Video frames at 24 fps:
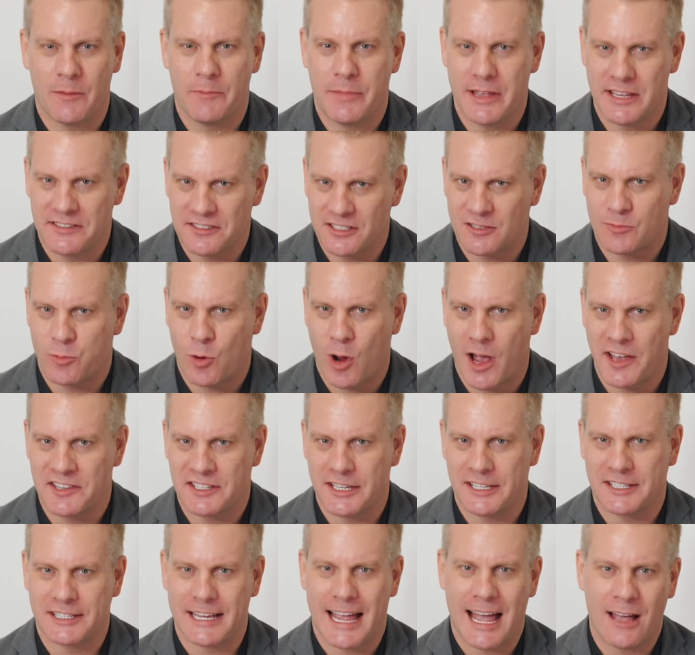business
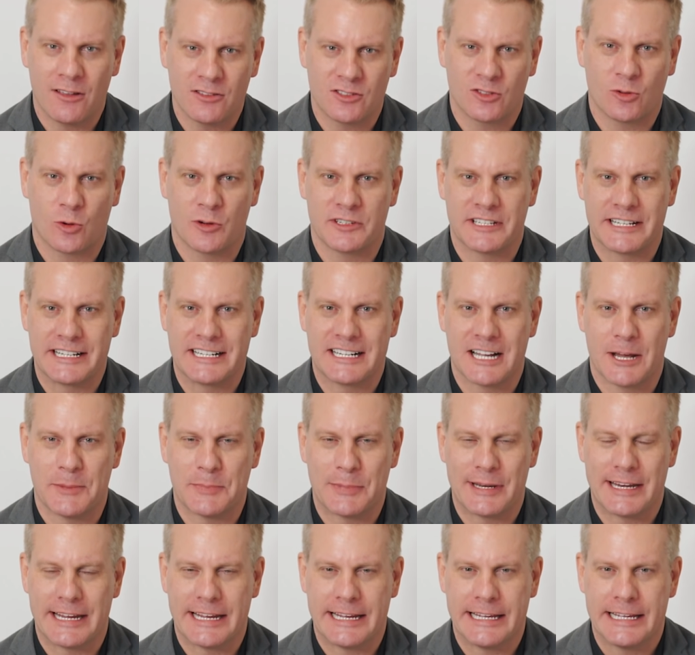process outsourcing
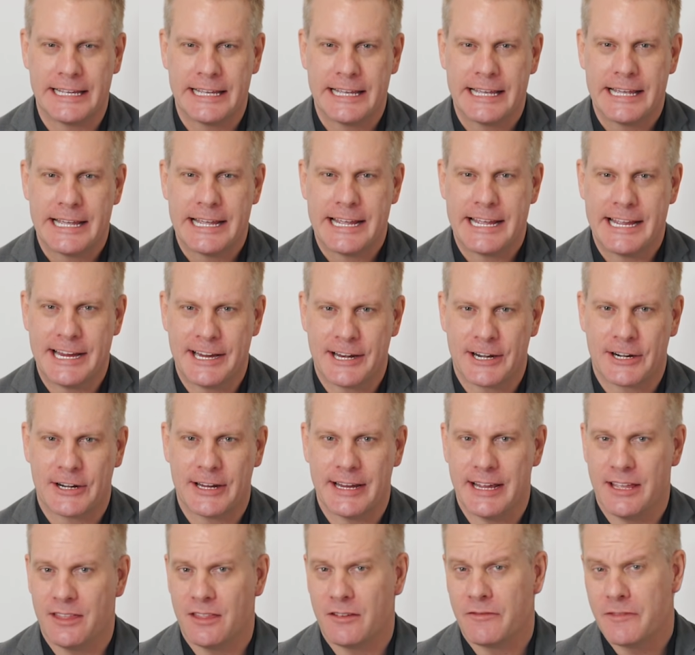company here
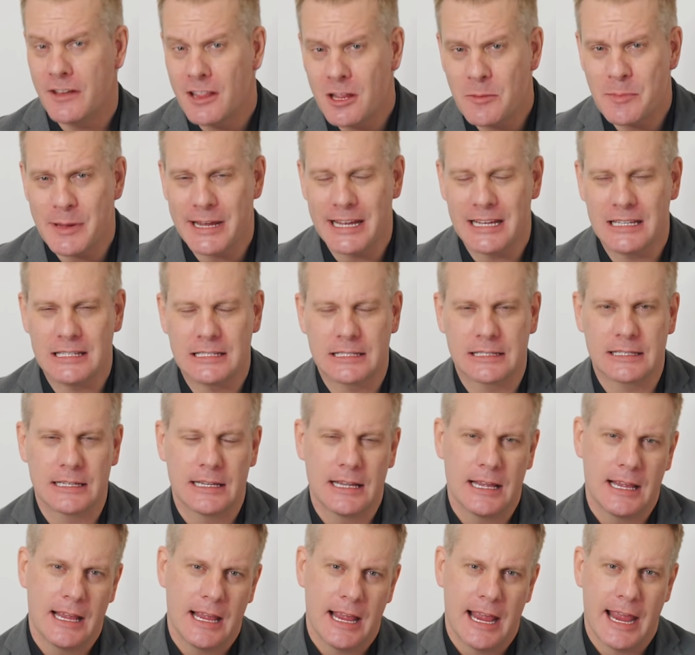in the Philippines.
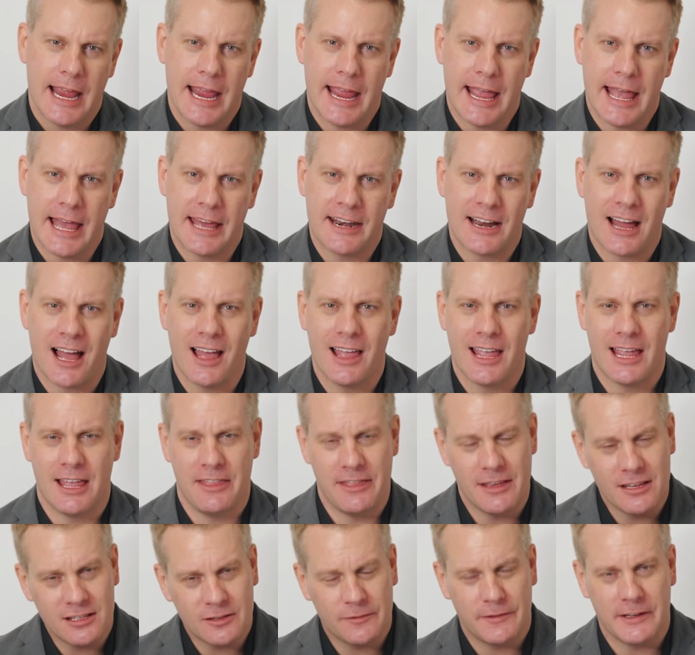And in
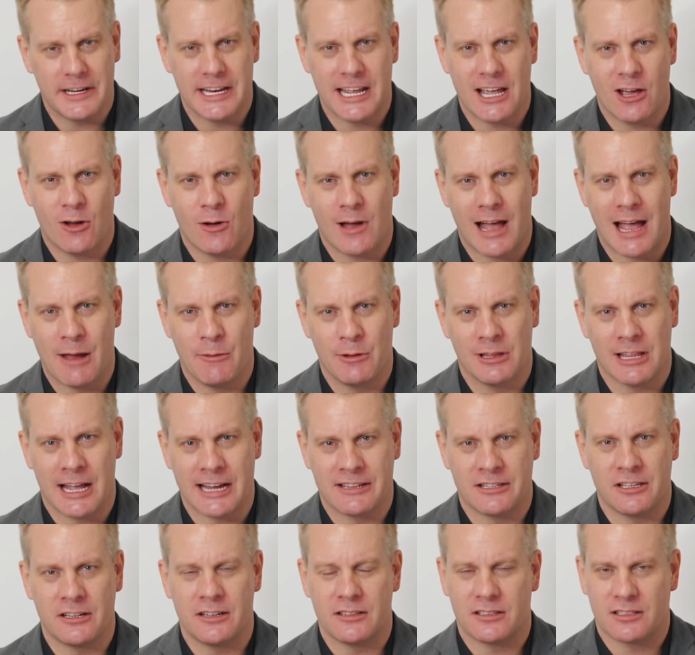this video, I would
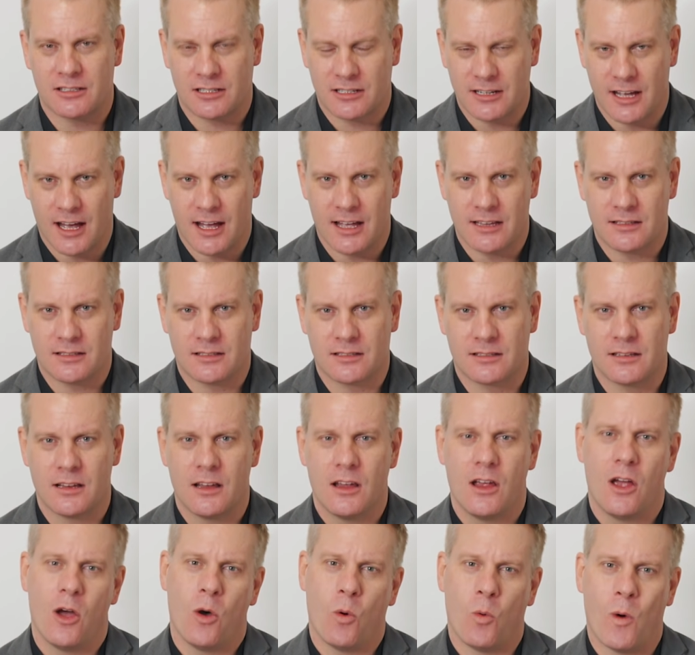like to discuss
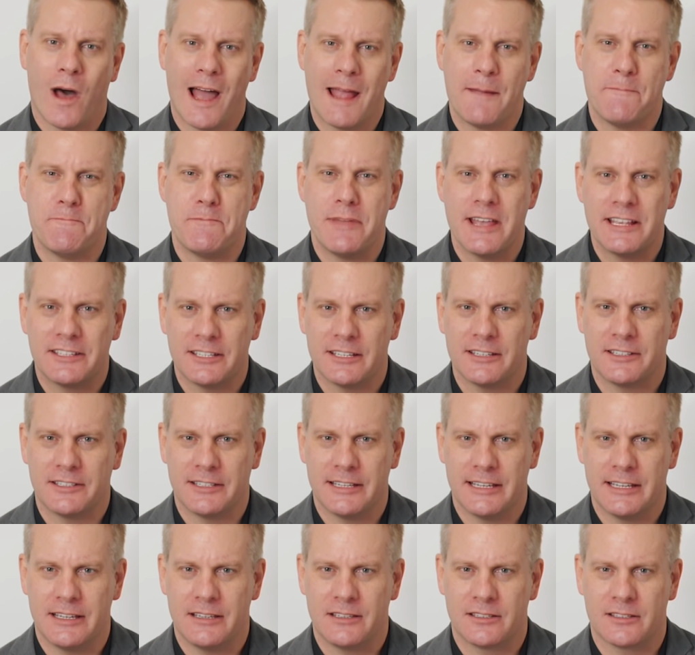why
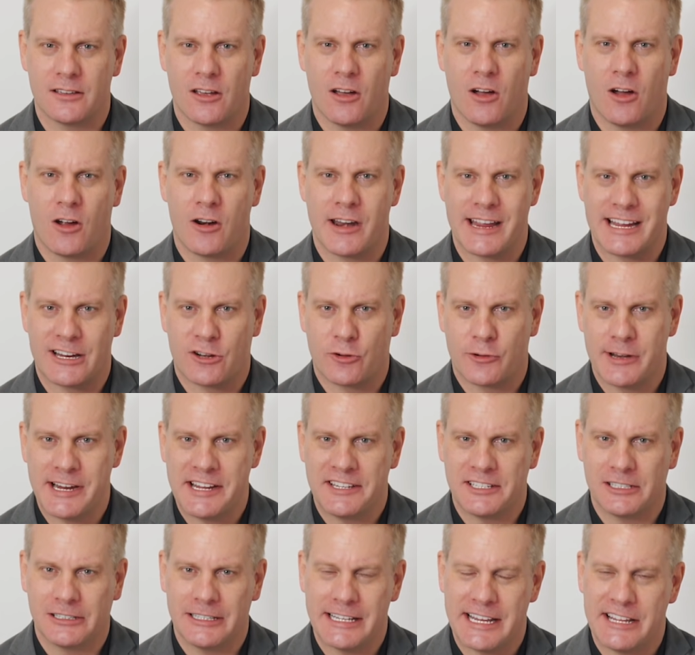businesses are
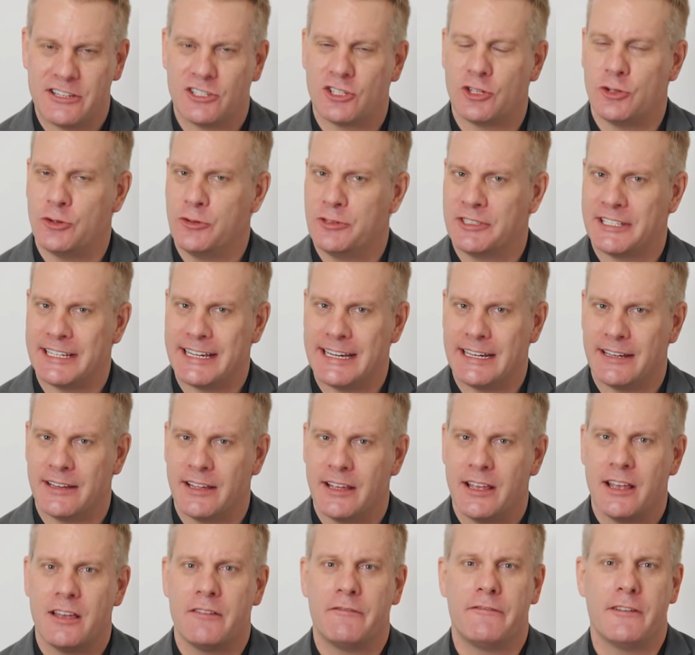increasingly choosing
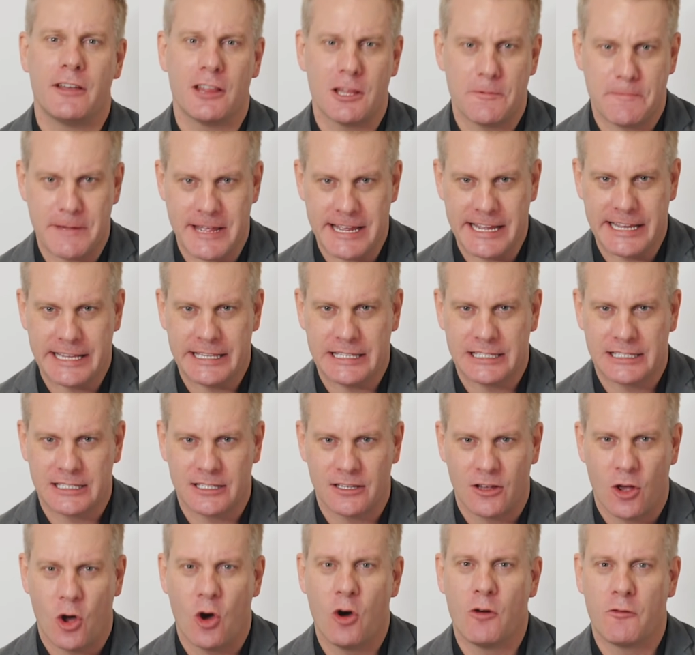Philippines
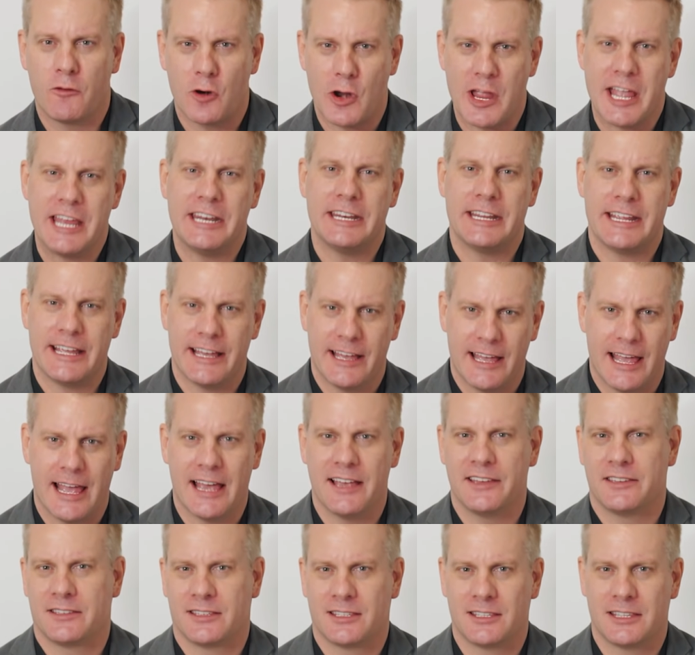over India
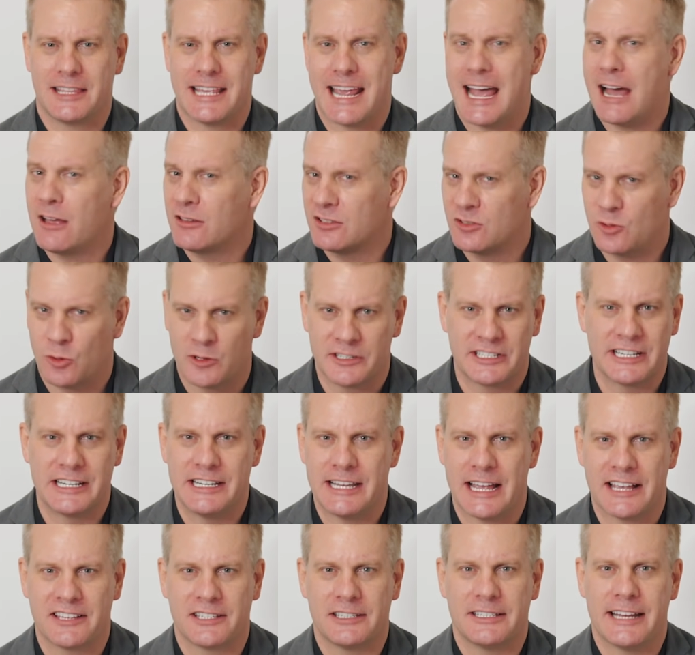as the outsourcing
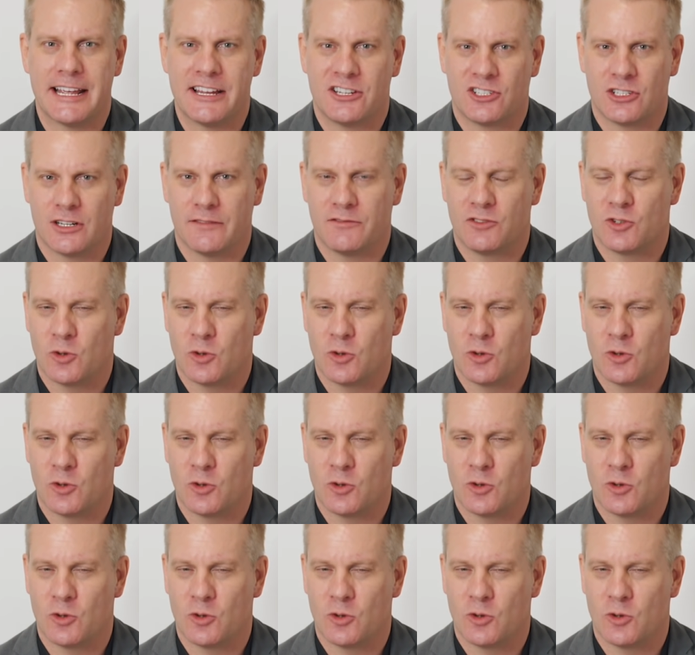destination of